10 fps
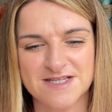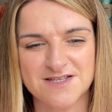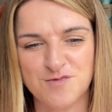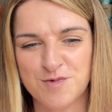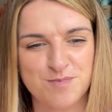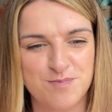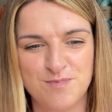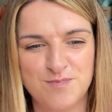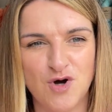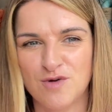Someone
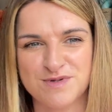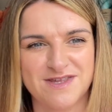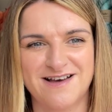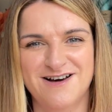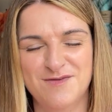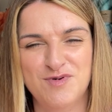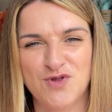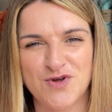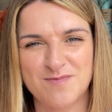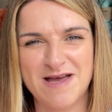popped that up
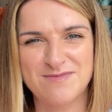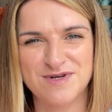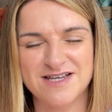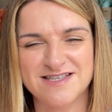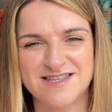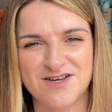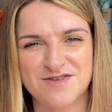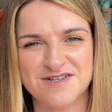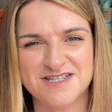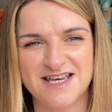on their memories the
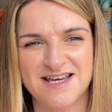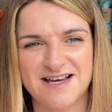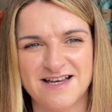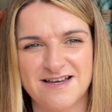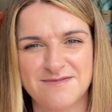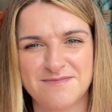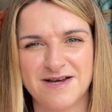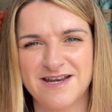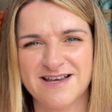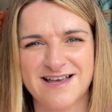other day,
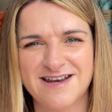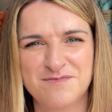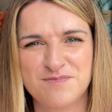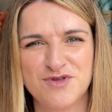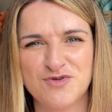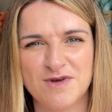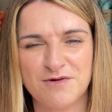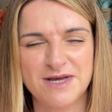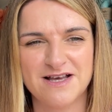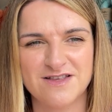and it kind of blew me
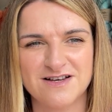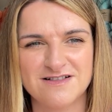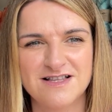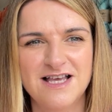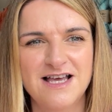away a little.